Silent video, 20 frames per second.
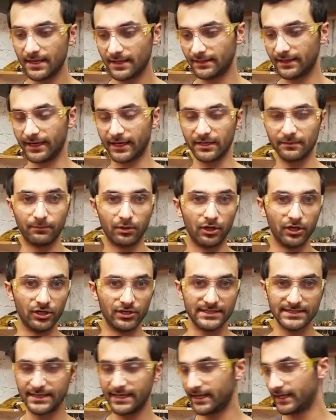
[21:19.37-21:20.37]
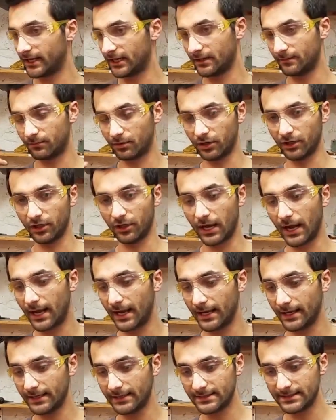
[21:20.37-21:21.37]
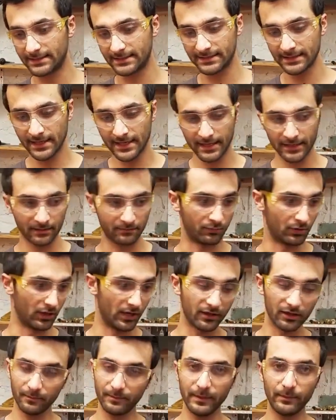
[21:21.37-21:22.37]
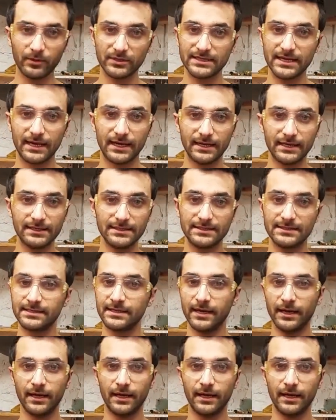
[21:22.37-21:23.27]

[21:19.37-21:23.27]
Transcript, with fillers: That can burn your skin, it can burn your eyes, burn other people's eyes.